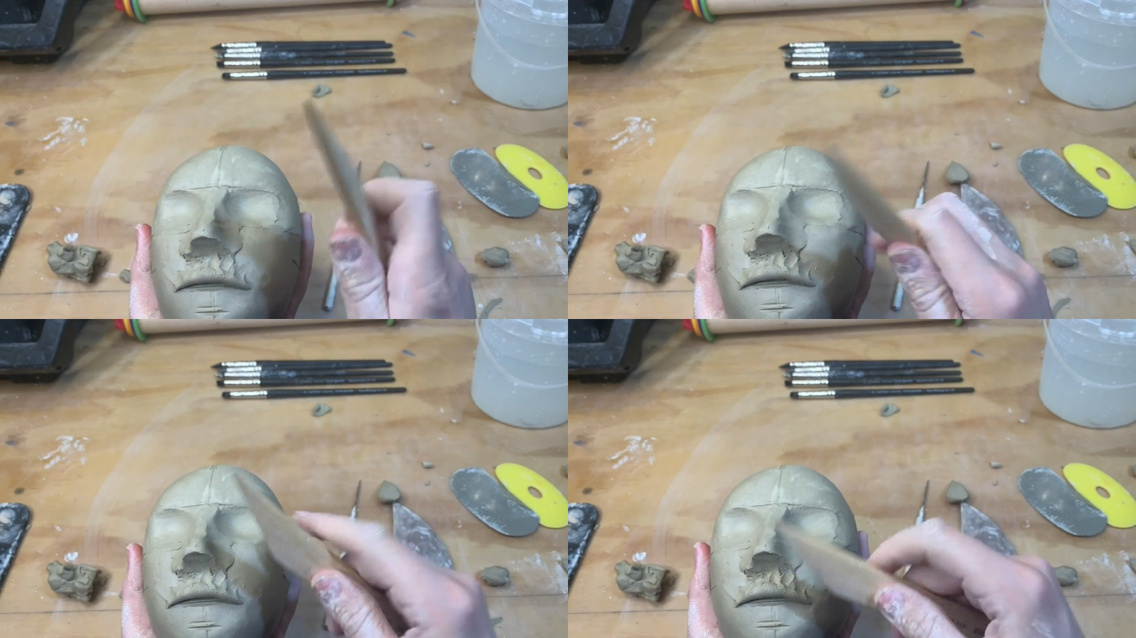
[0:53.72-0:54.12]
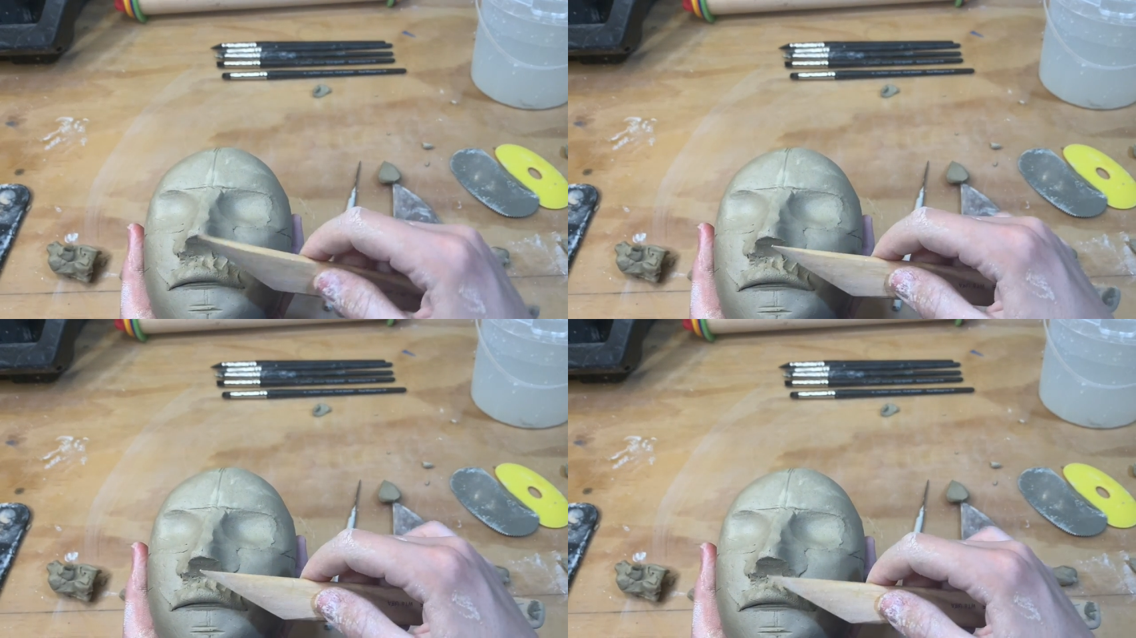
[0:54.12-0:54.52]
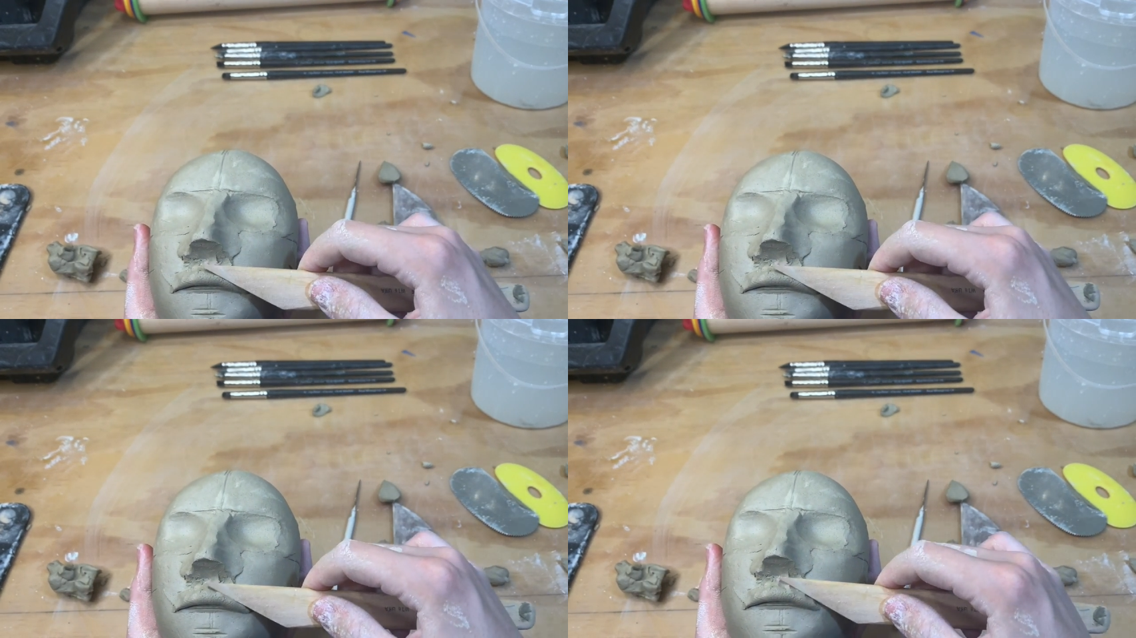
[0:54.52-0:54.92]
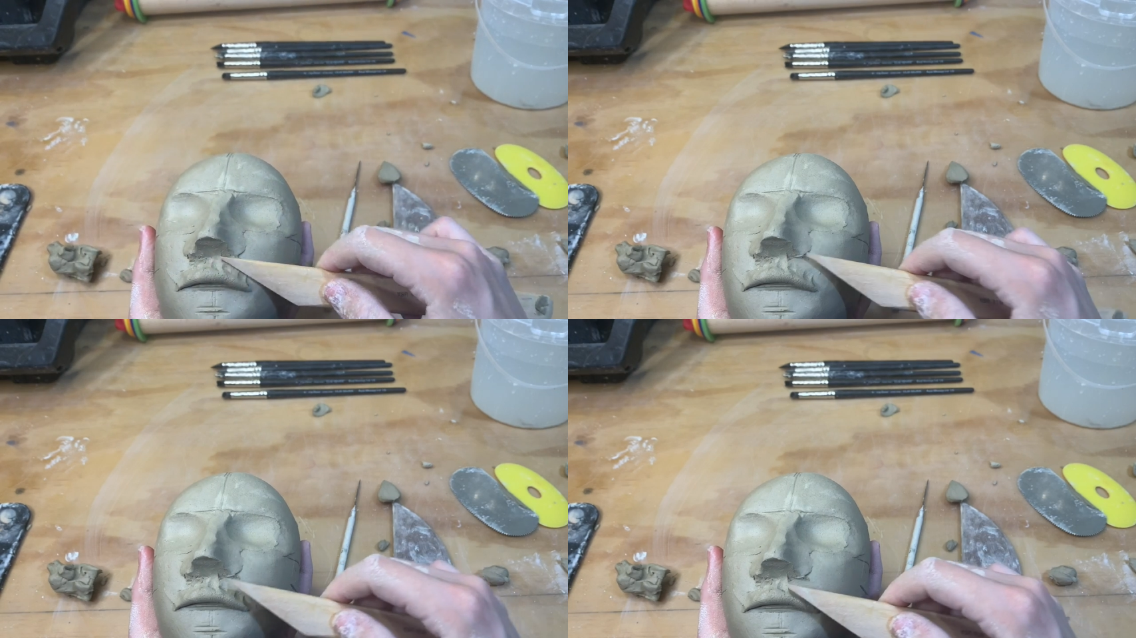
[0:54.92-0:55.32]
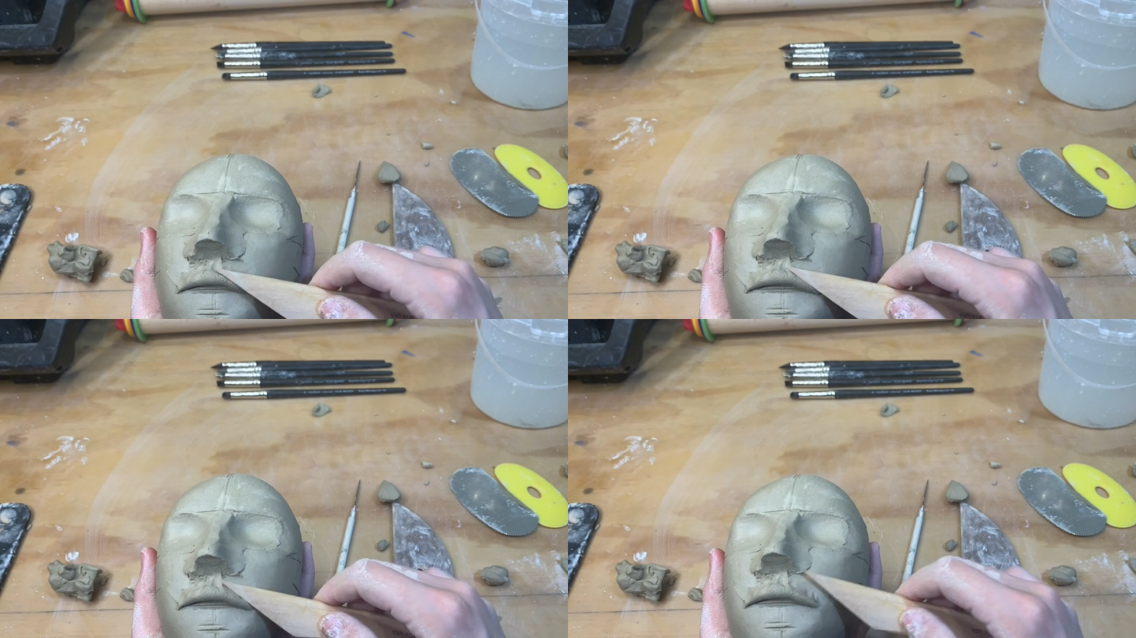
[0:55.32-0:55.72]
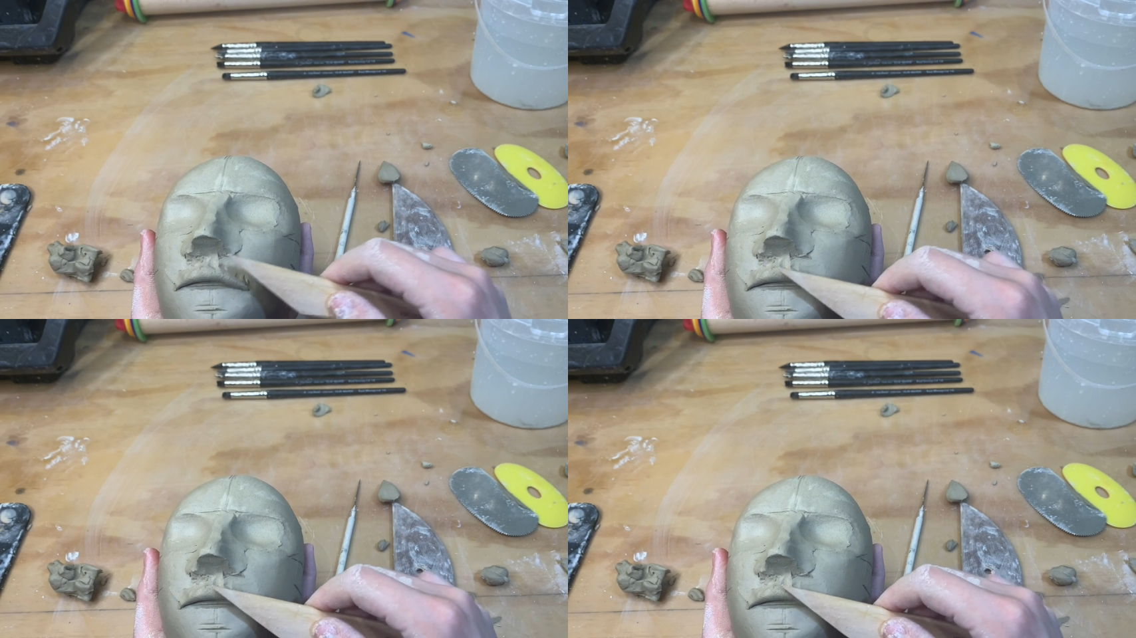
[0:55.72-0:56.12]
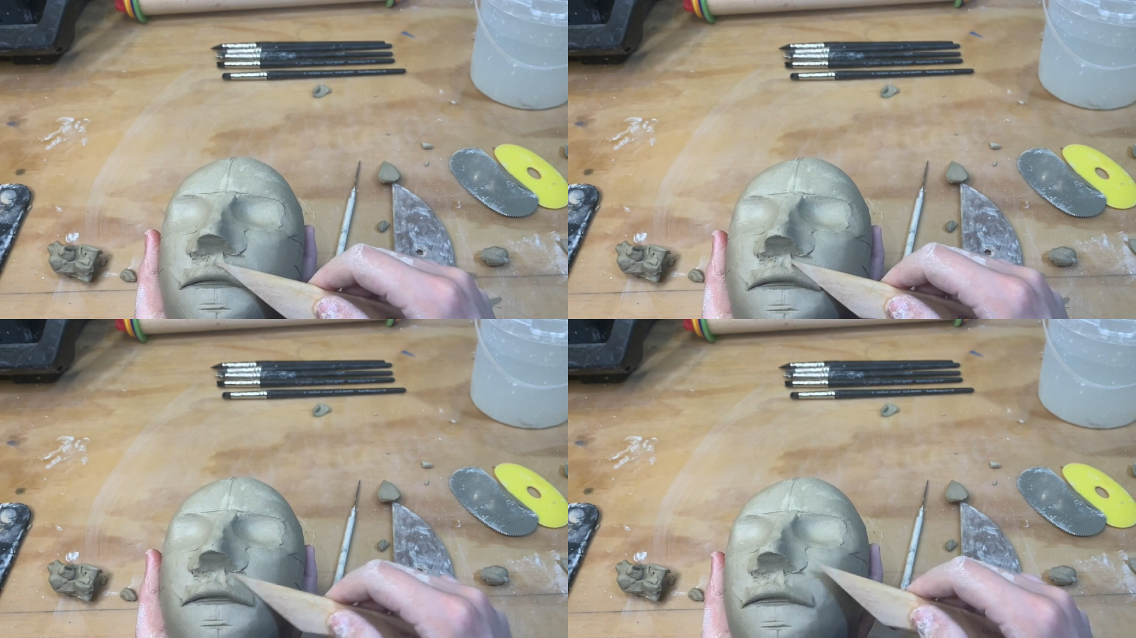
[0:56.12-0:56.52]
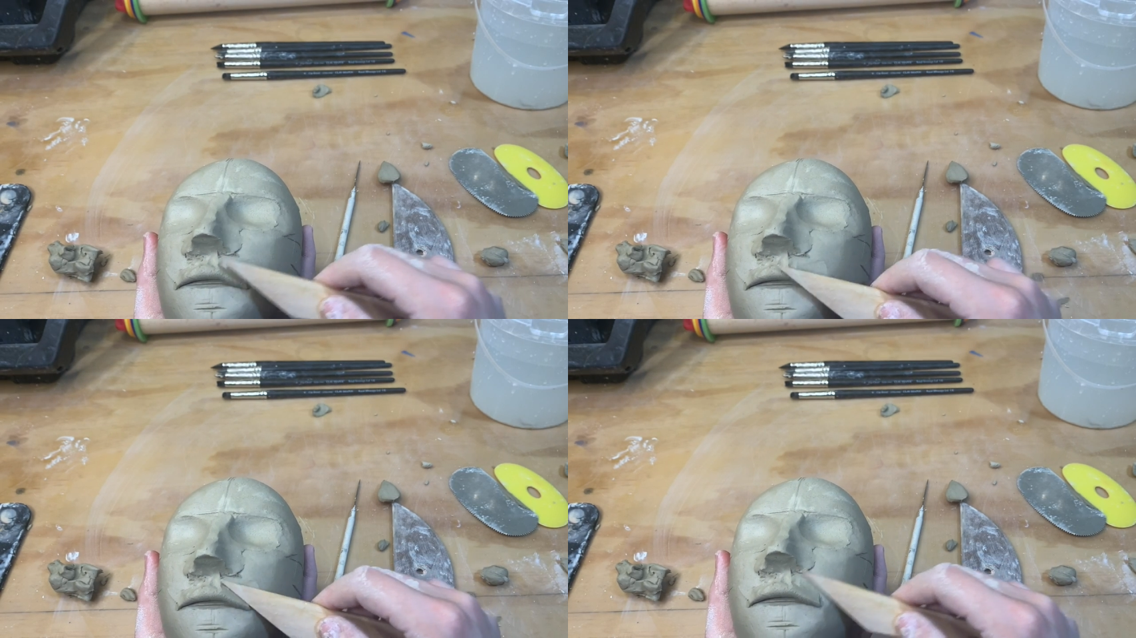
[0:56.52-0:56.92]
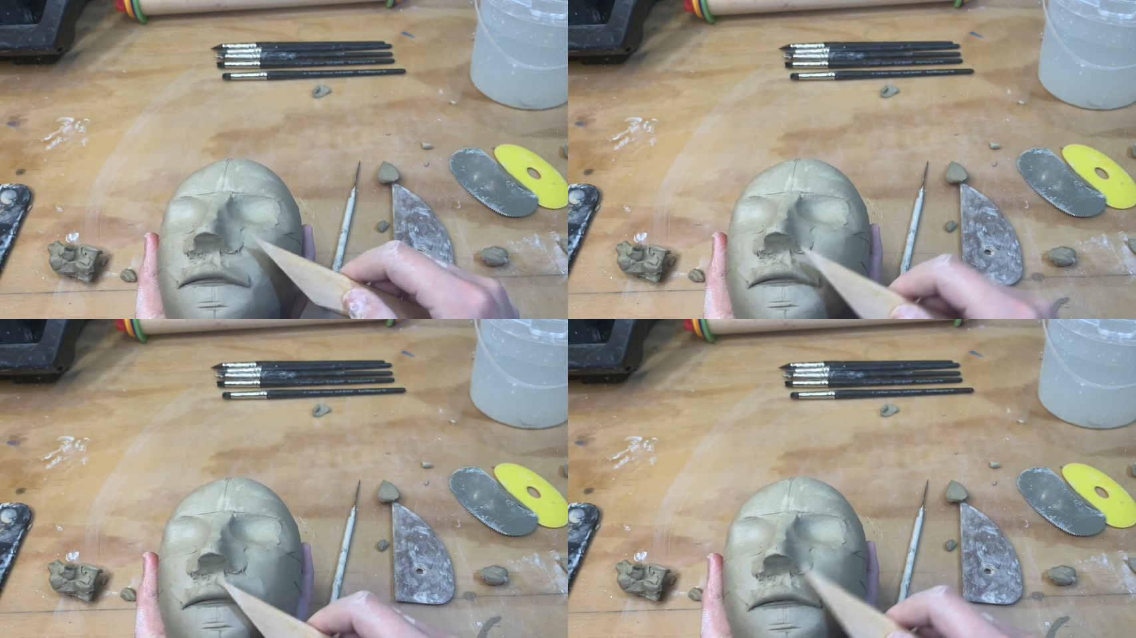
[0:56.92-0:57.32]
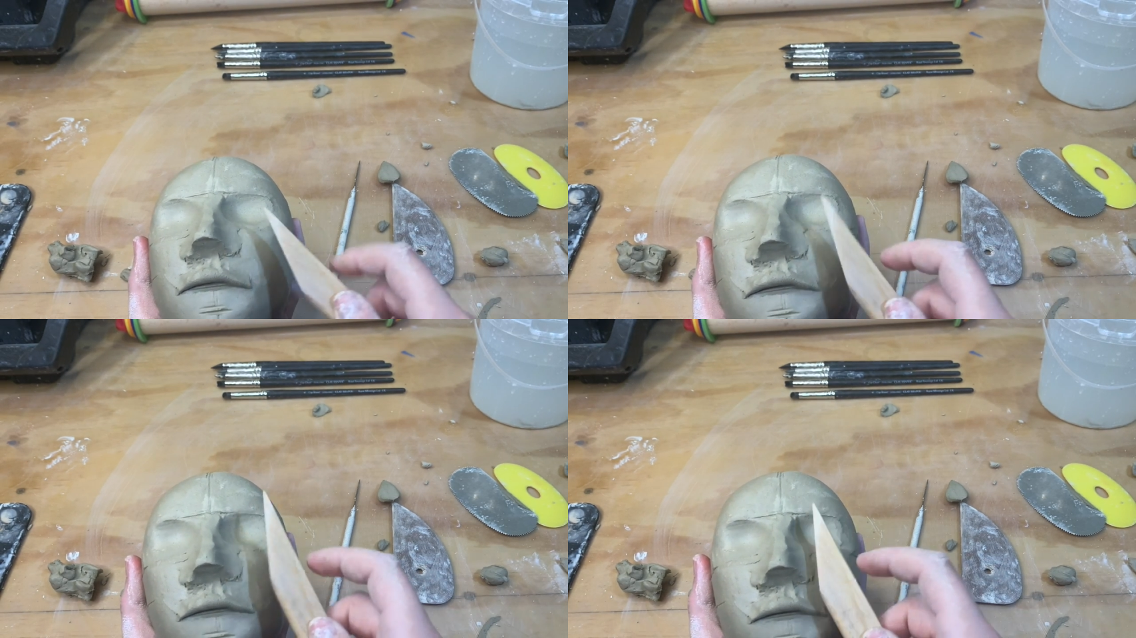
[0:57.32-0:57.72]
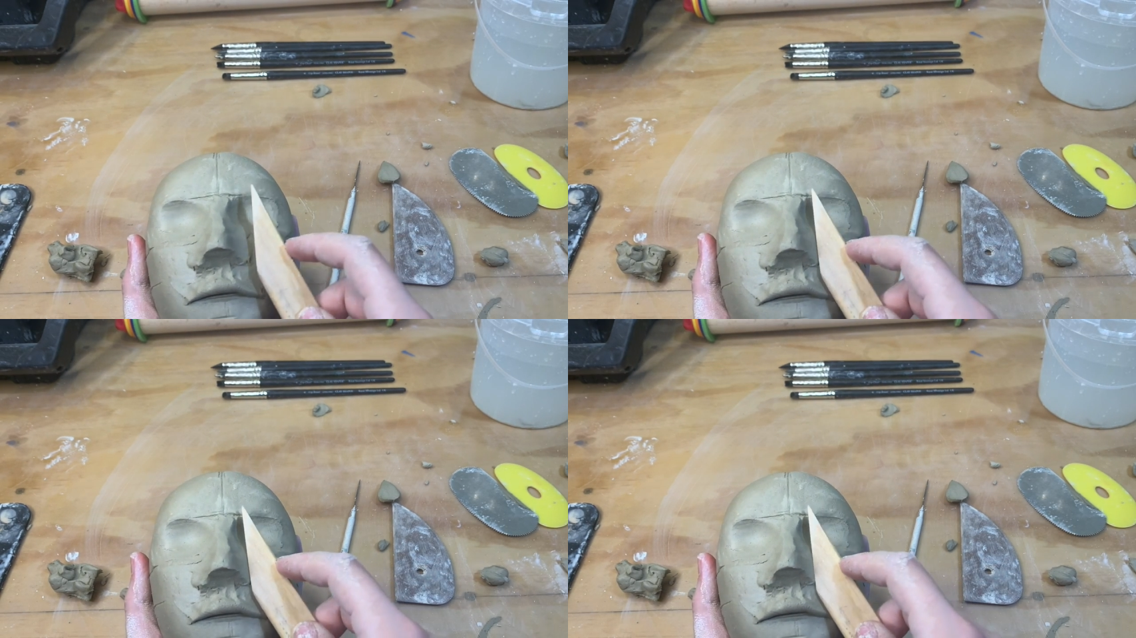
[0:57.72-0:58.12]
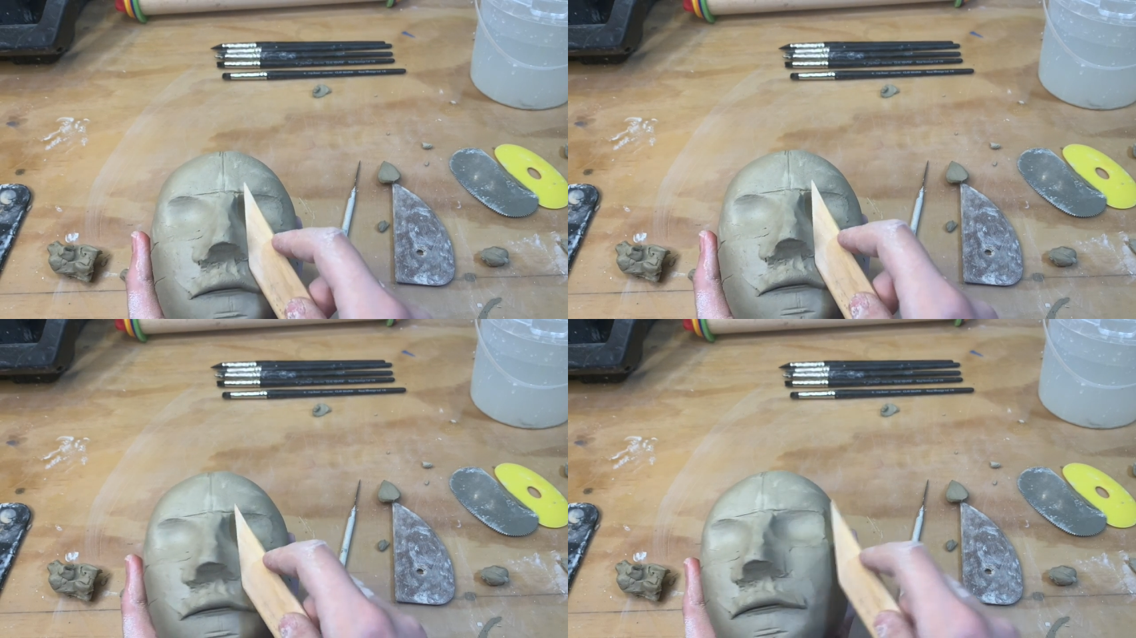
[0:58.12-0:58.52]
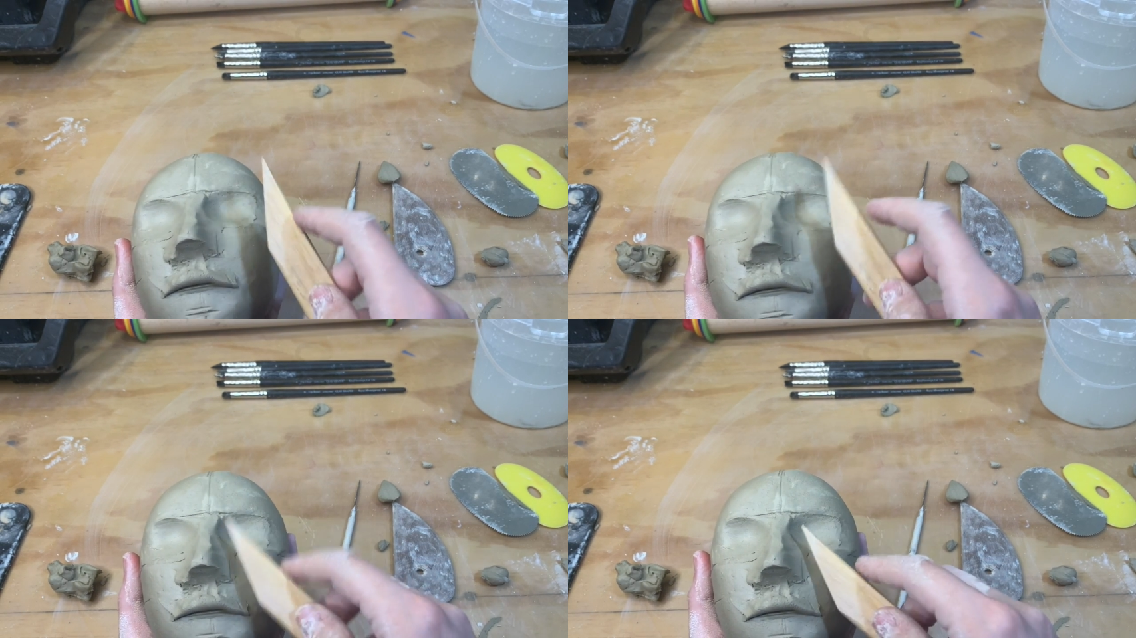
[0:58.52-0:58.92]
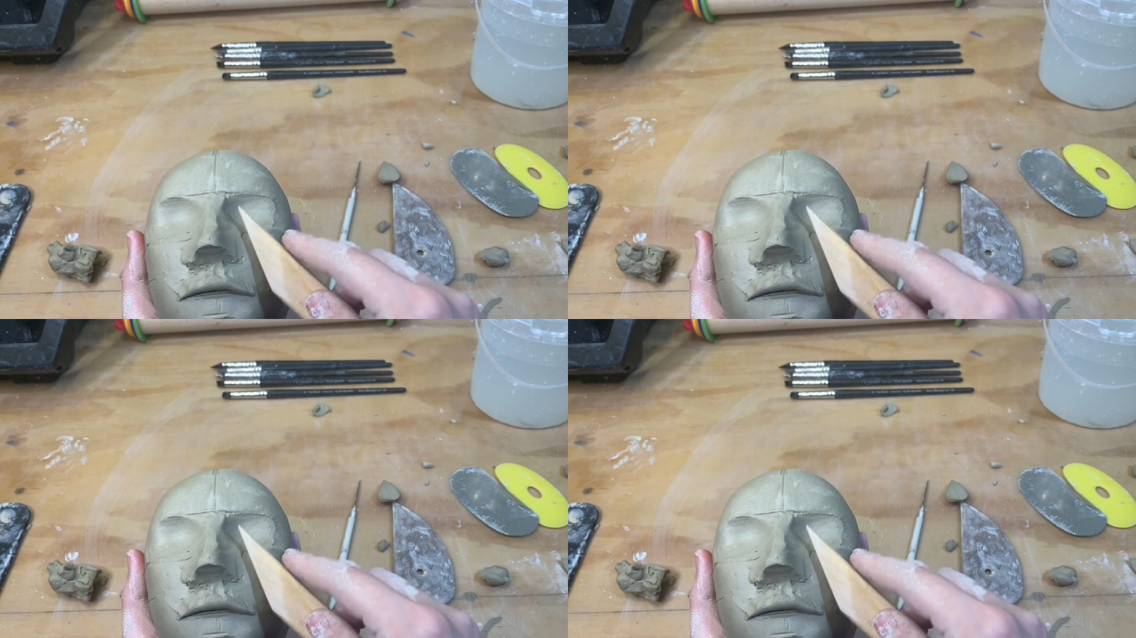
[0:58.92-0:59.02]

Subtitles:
[unreadable: no face in view]